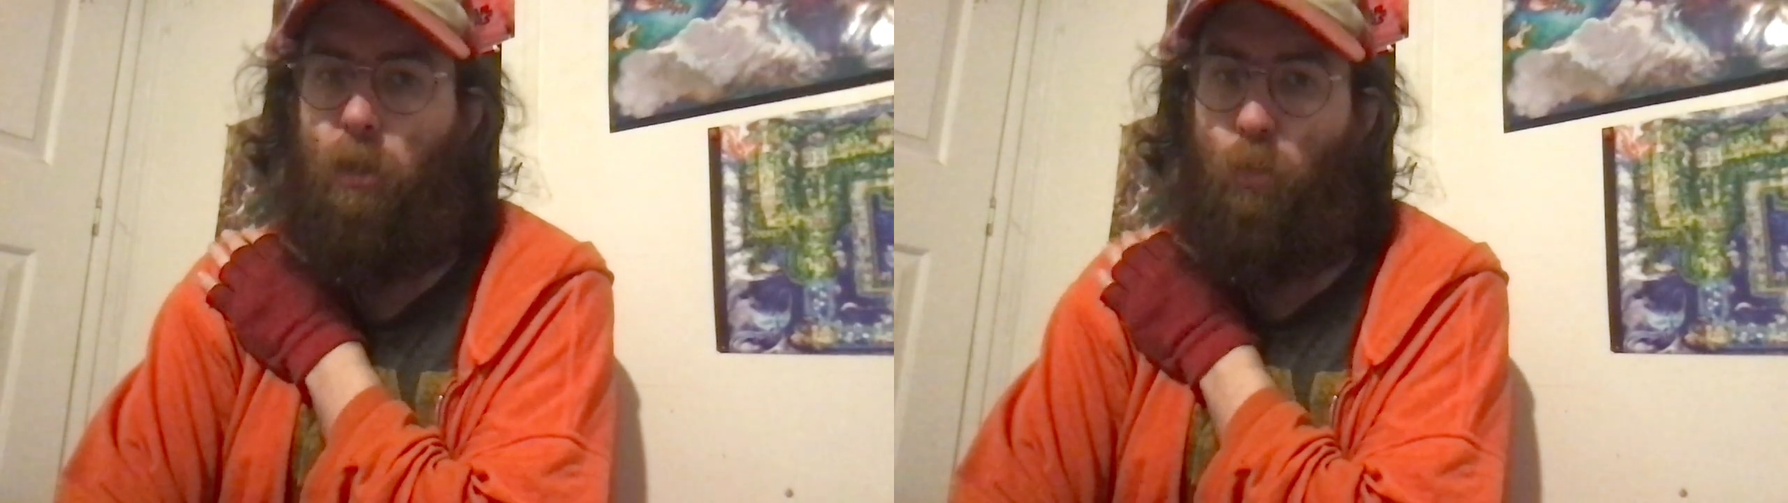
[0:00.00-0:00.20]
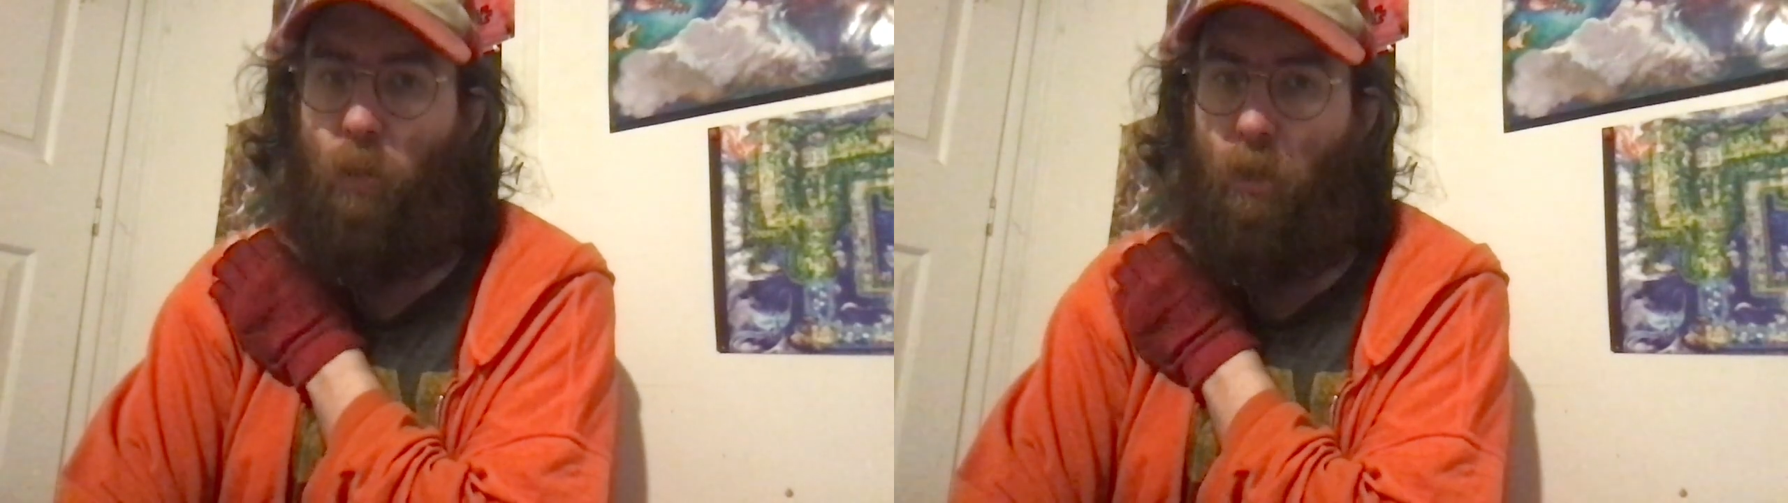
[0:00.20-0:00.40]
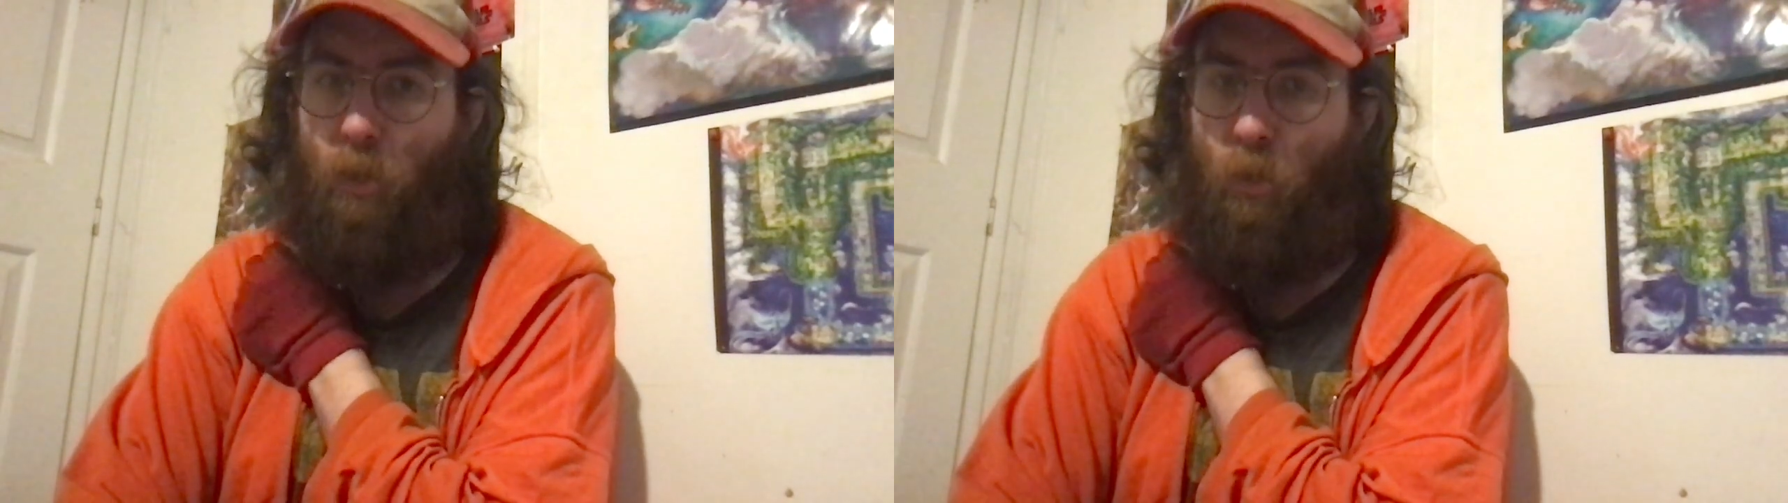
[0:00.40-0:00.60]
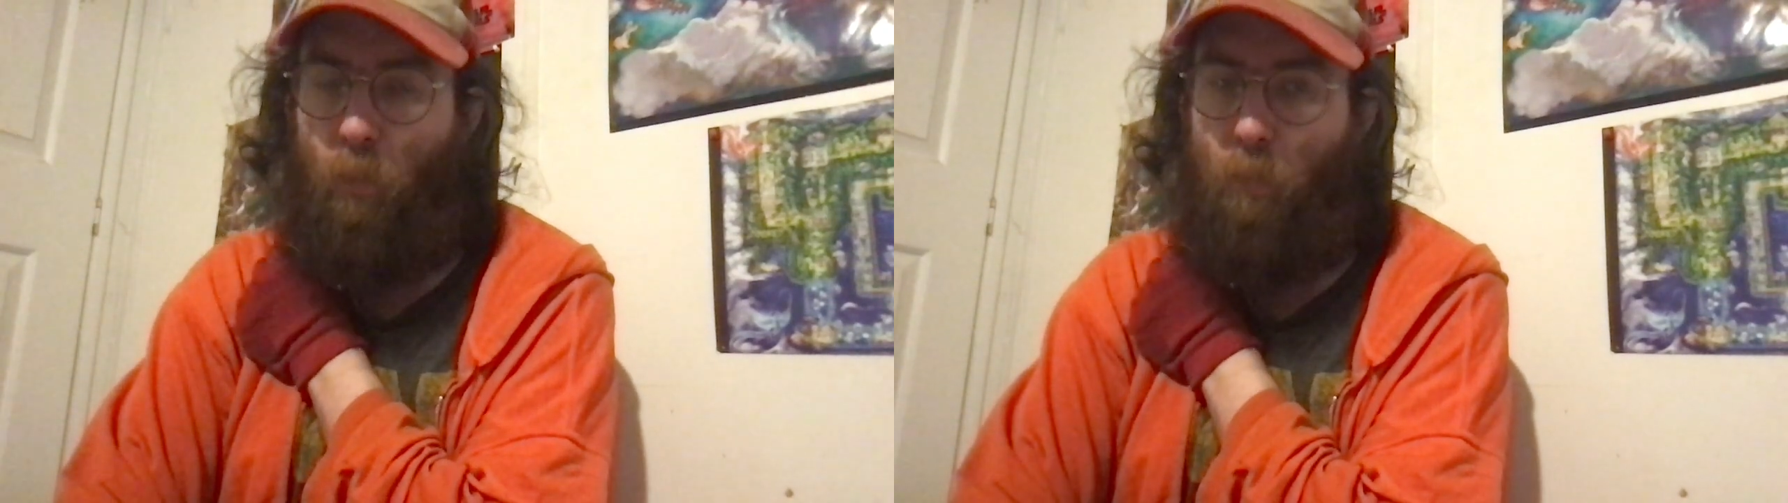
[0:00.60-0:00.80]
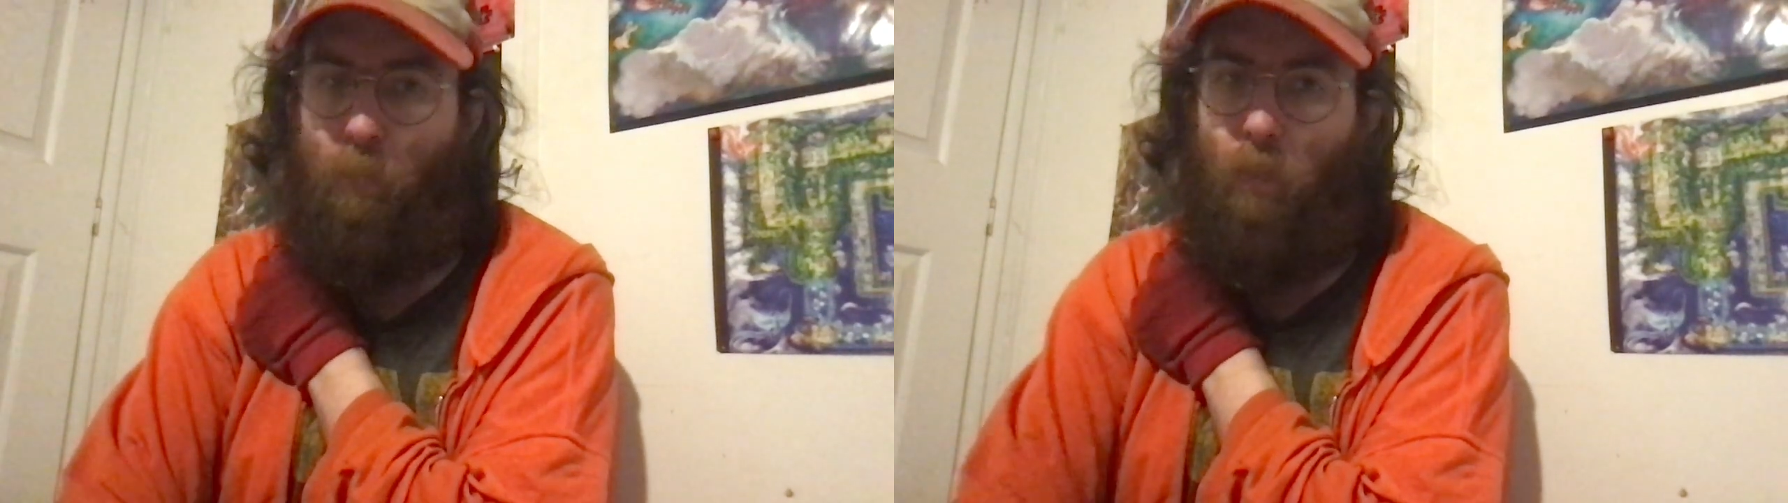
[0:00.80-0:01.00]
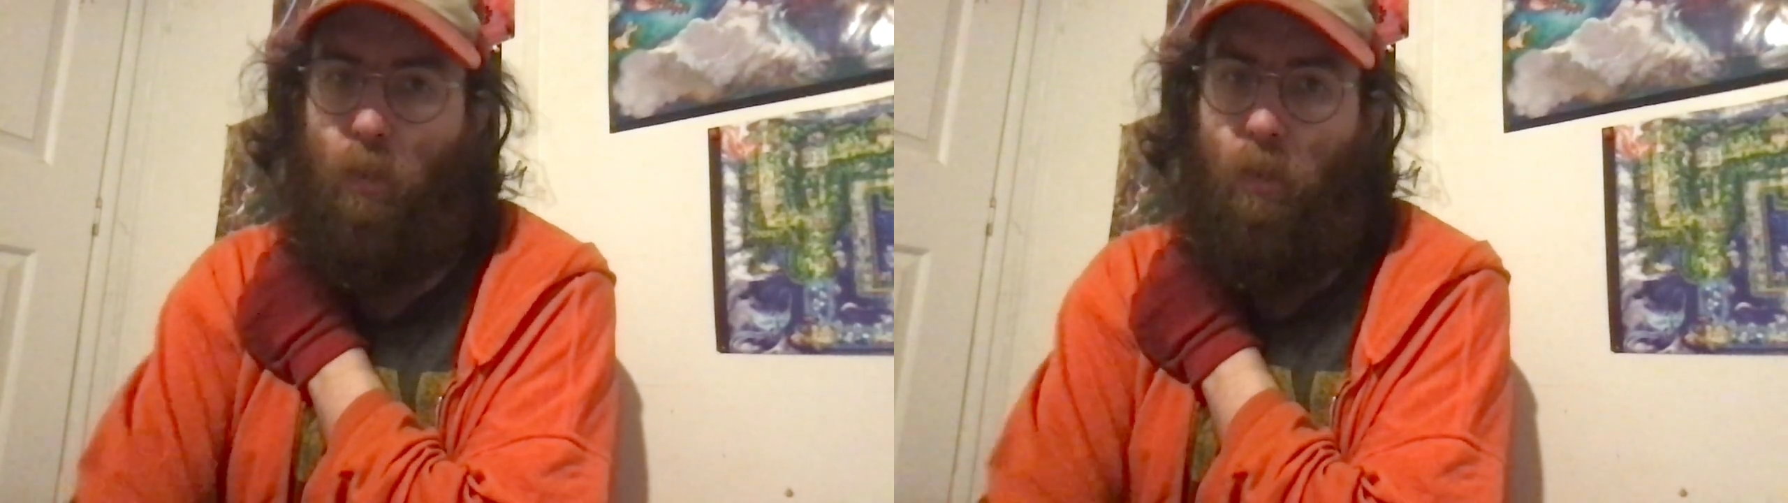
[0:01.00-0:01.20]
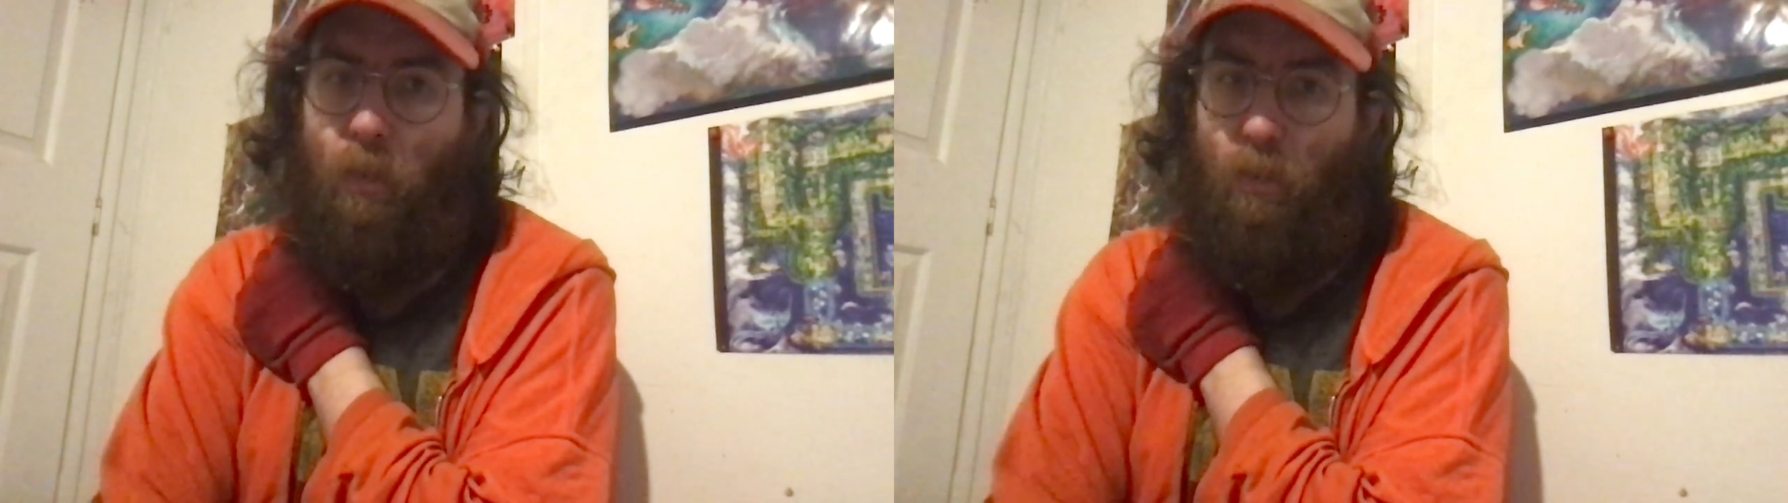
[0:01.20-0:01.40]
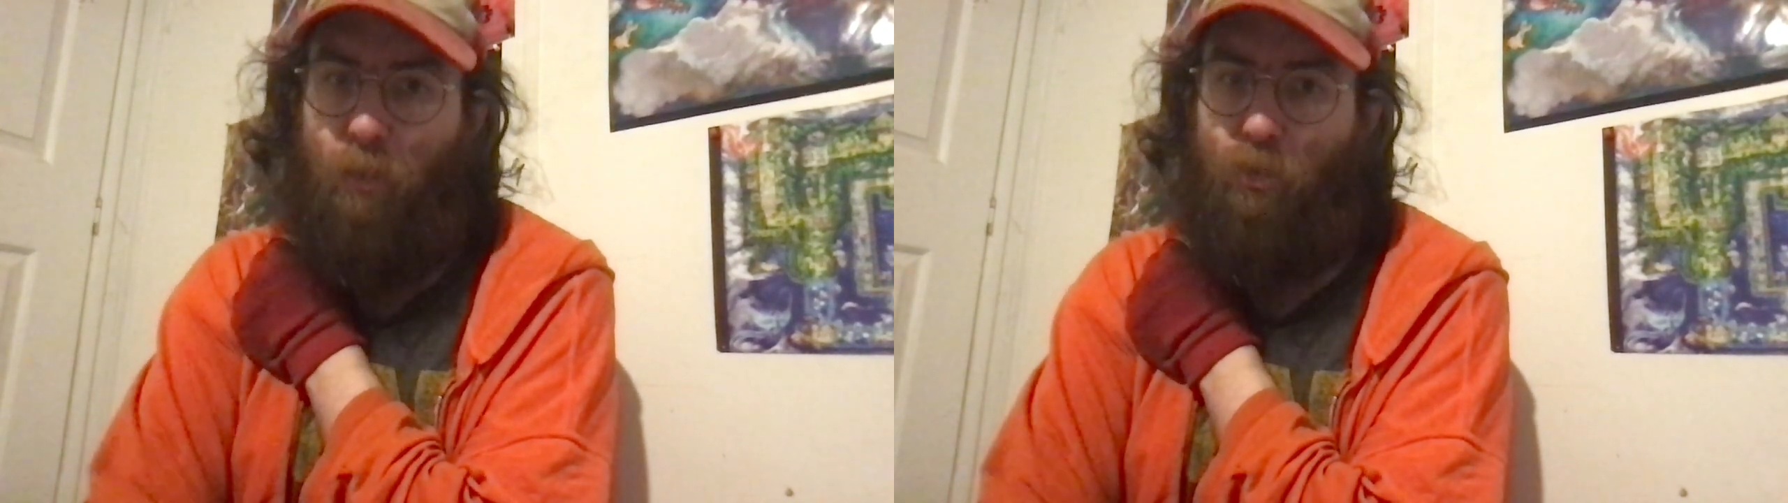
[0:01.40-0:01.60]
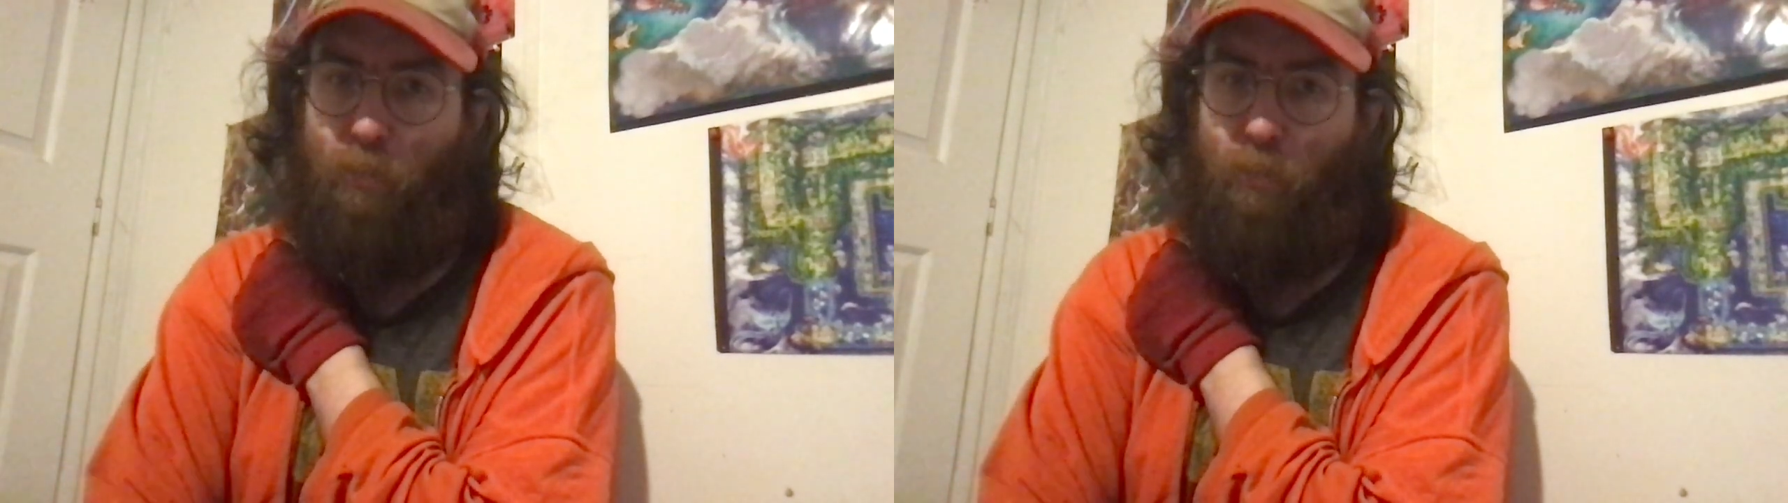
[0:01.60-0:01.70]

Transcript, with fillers: Well, there's